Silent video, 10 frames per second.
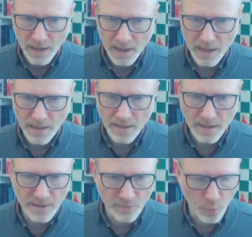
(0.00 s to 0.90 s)
And
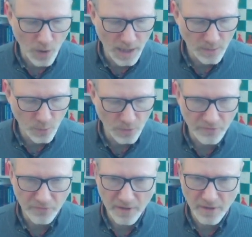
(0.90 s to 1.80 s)
if white would
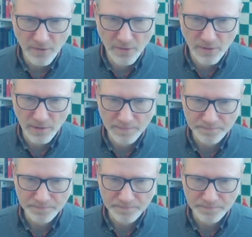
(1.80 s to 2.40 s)
feel